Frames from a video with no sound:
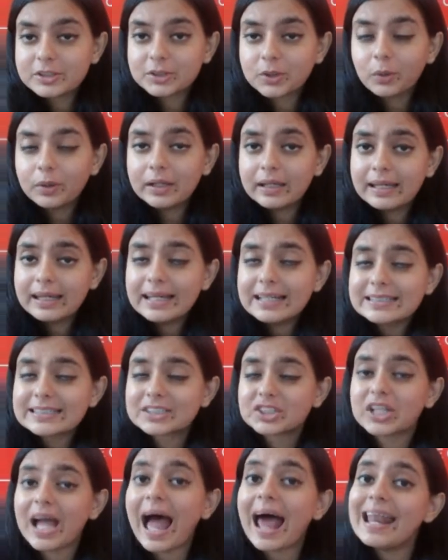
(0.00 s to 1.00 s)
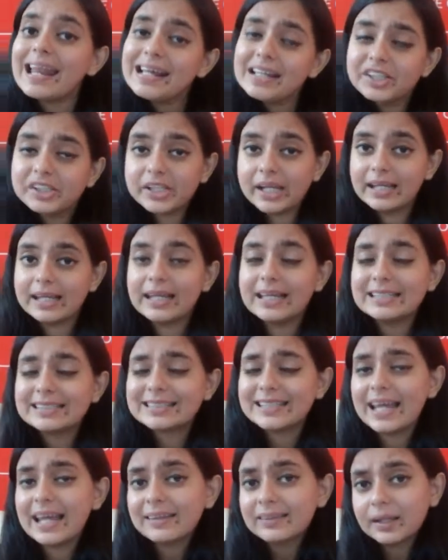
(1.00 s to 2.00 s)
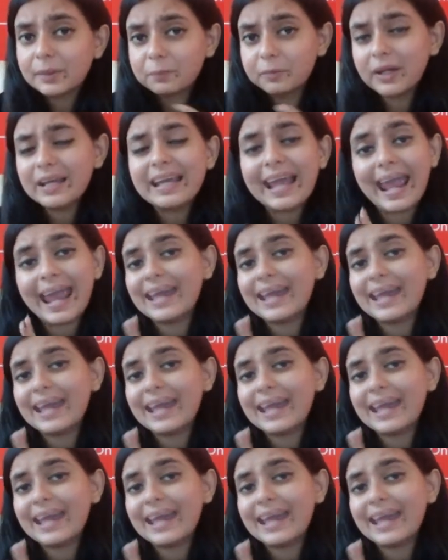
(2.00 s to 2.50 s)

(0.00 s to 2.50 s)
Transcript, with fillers: So he is challenging, he is saying that bring